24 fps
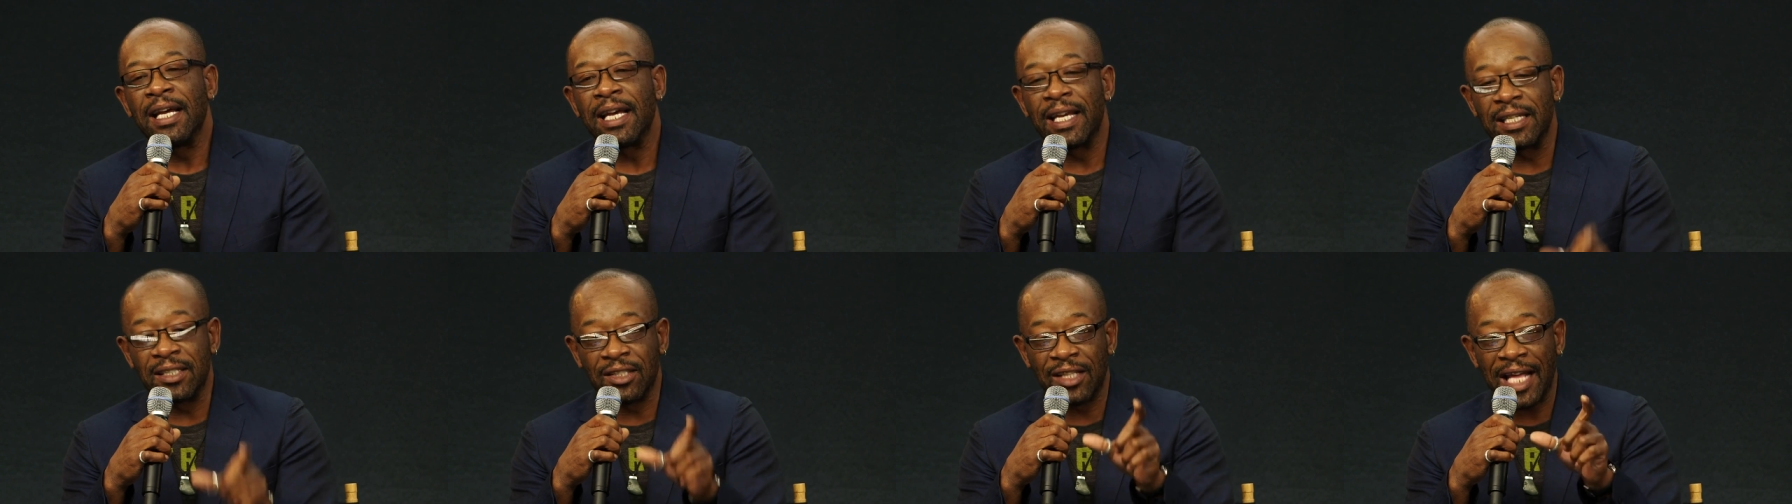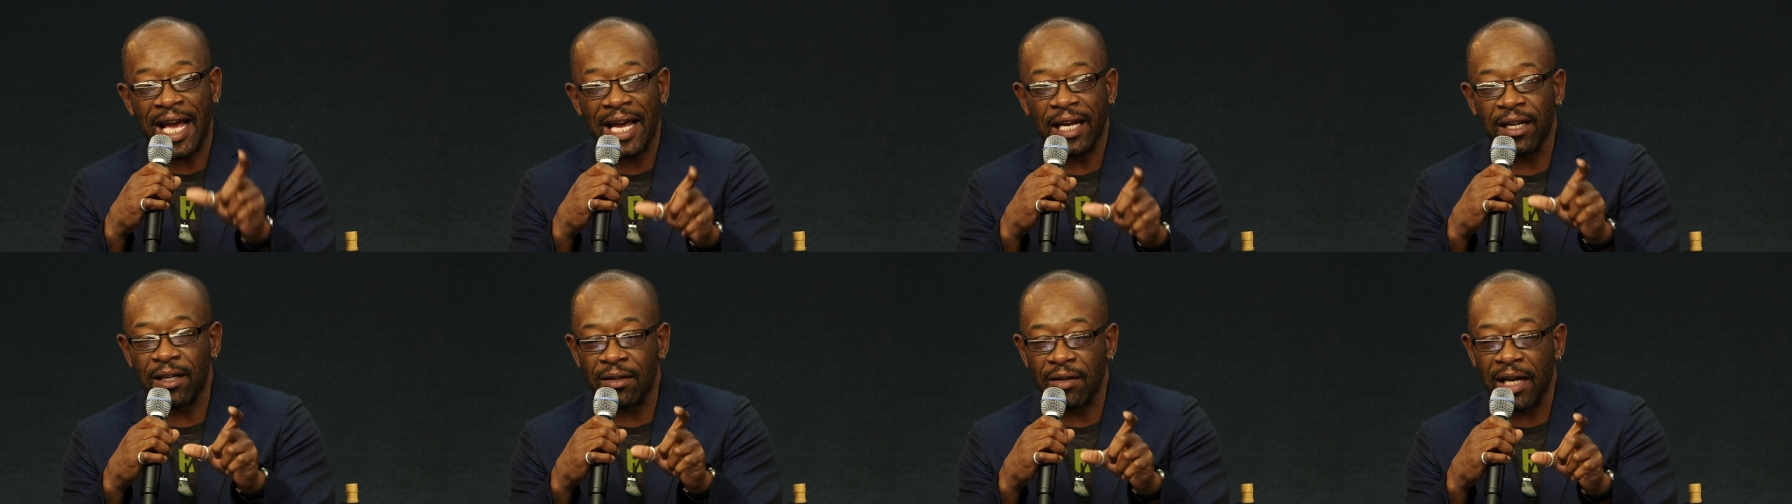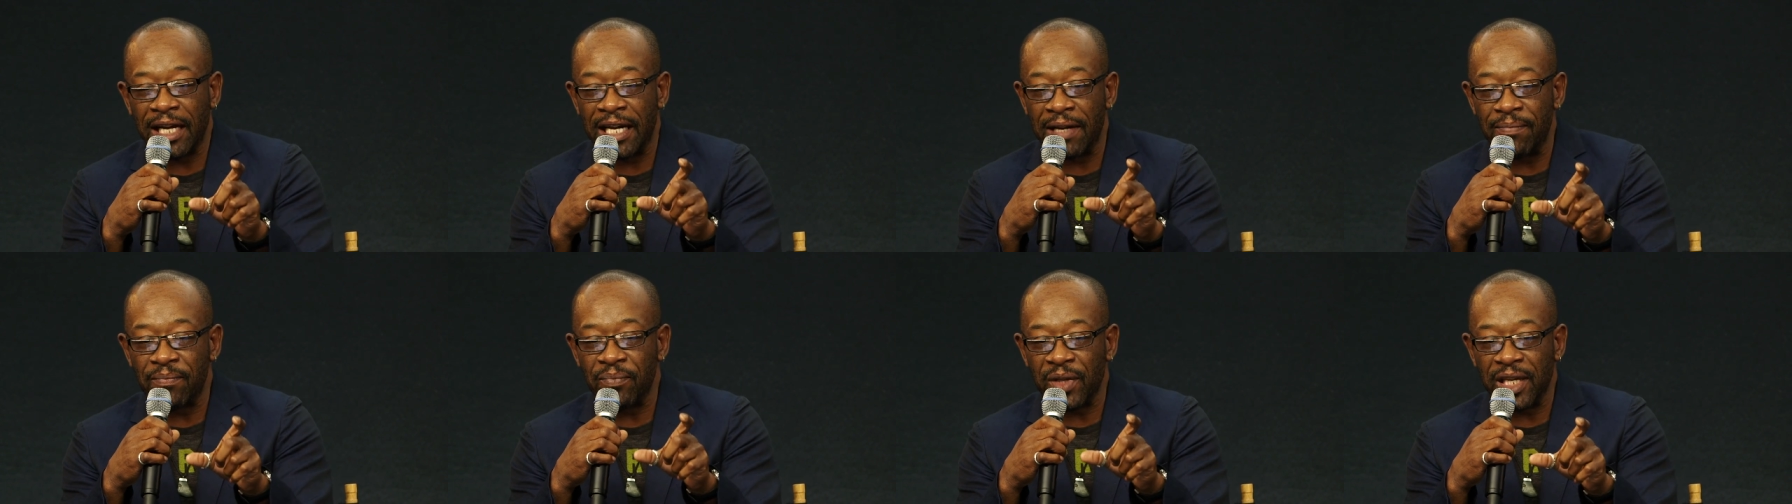is that,
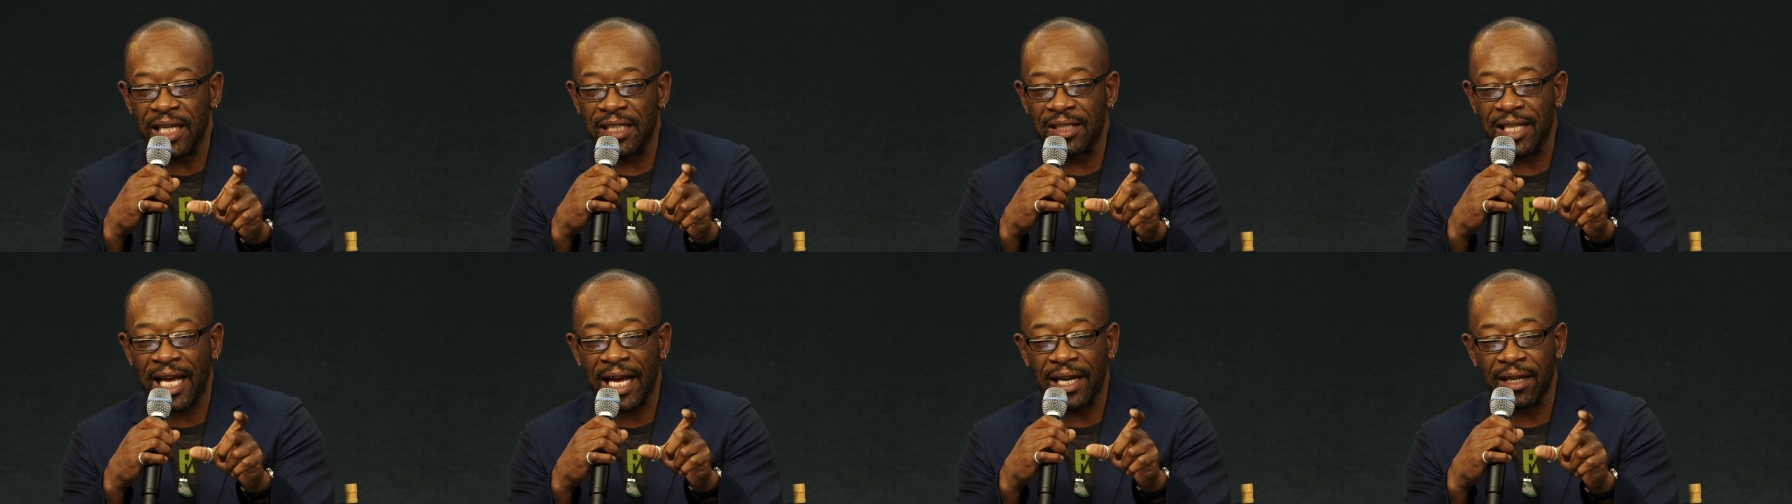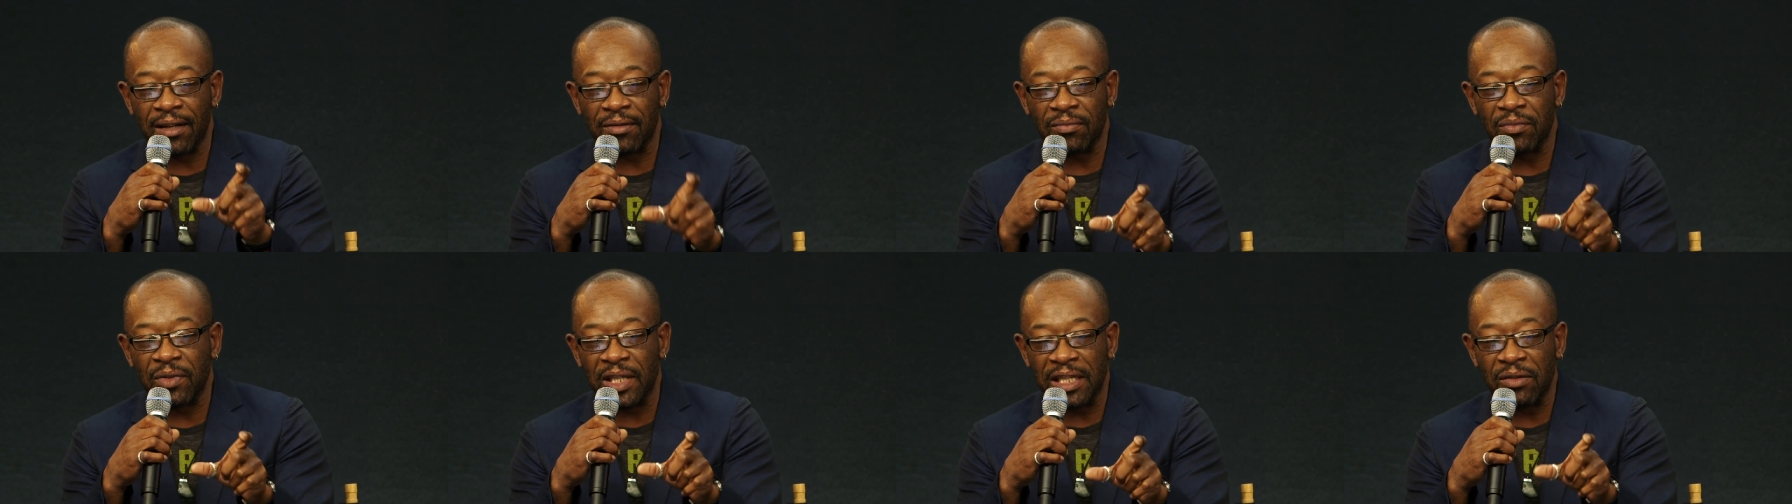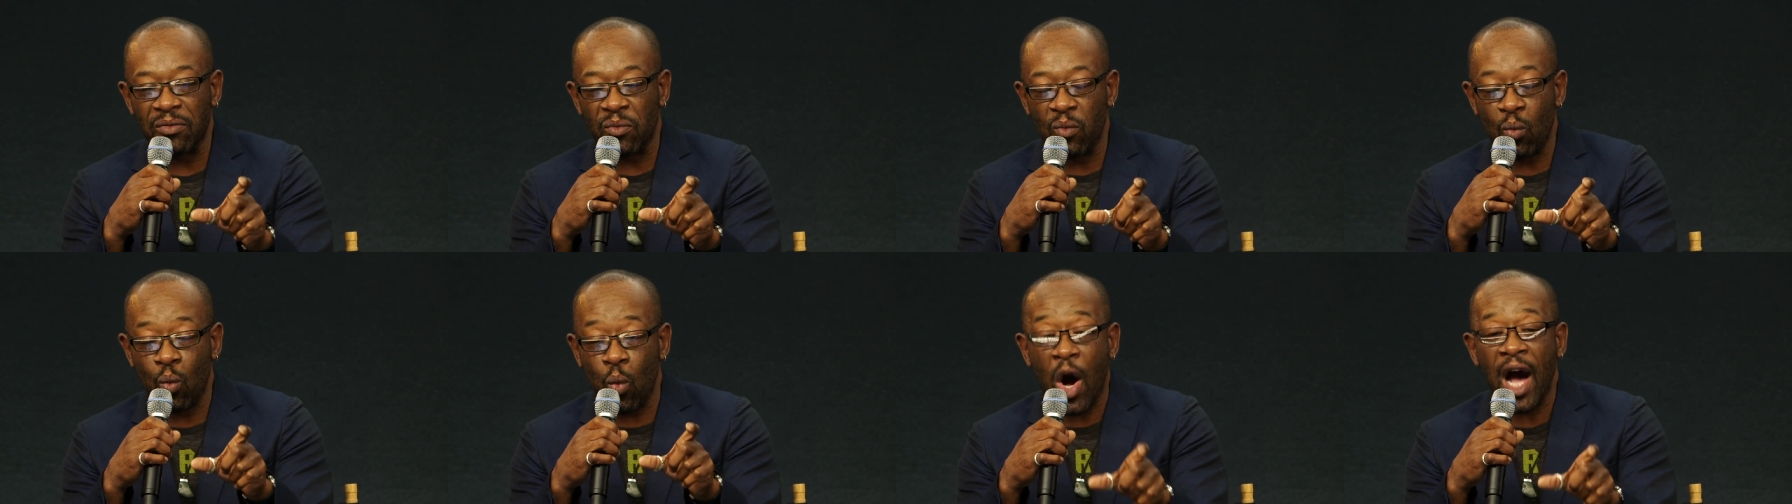um, is that
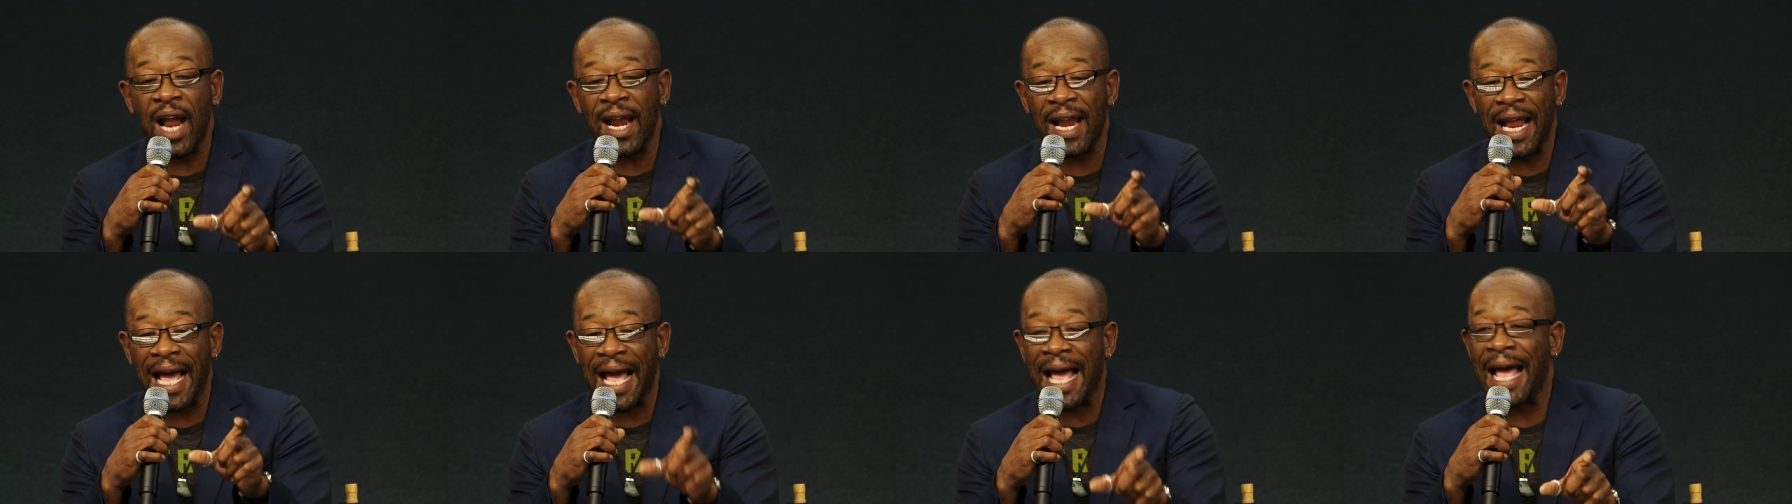one